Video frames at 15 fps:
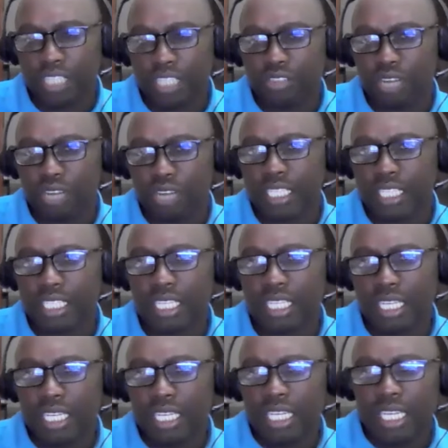it right,
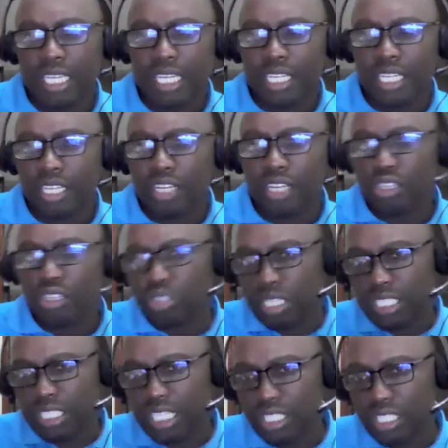and also a
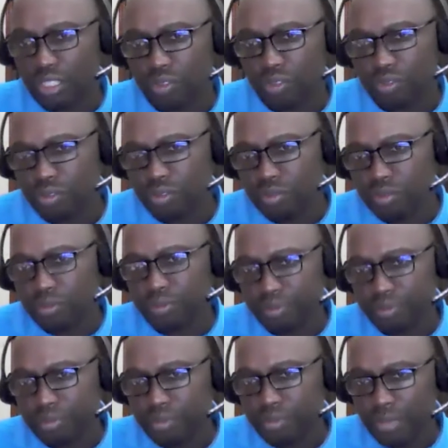sense of,
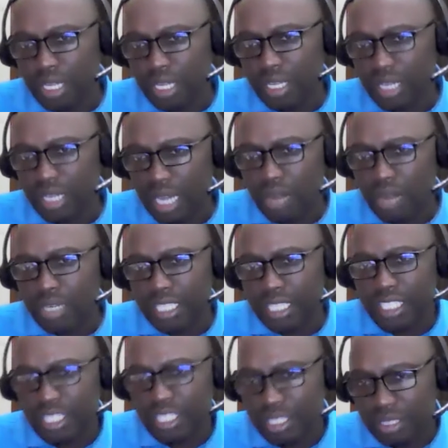how can
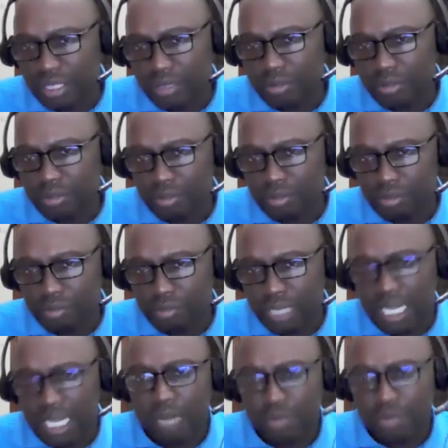this
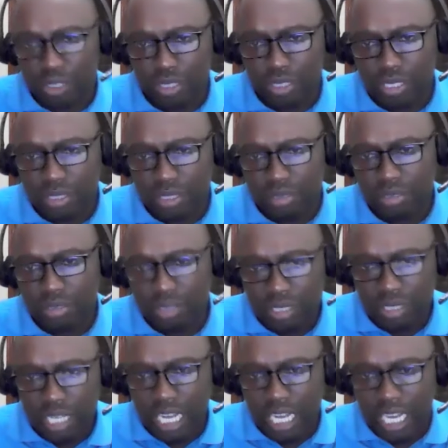become not
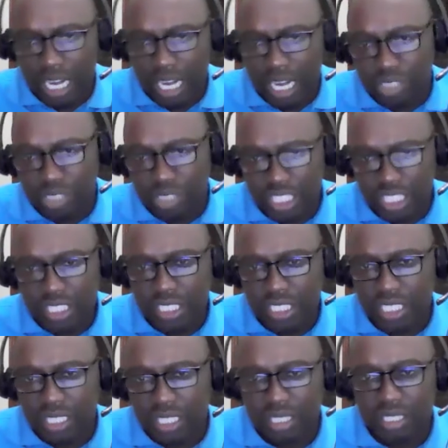a cloud
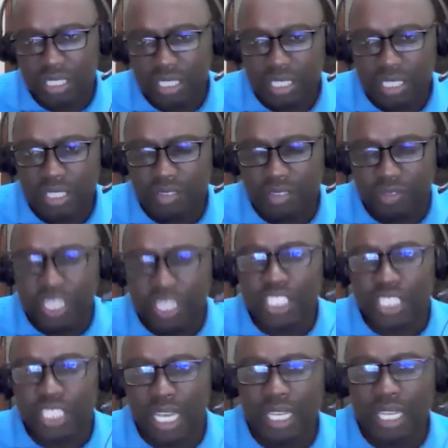chasing
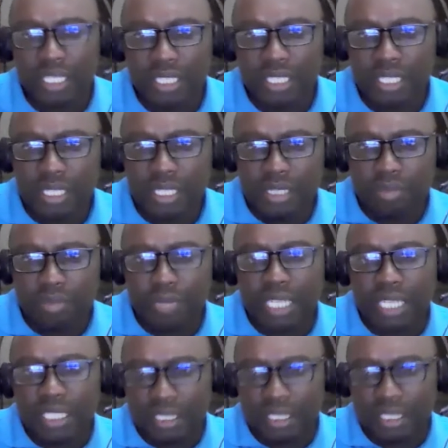venture, but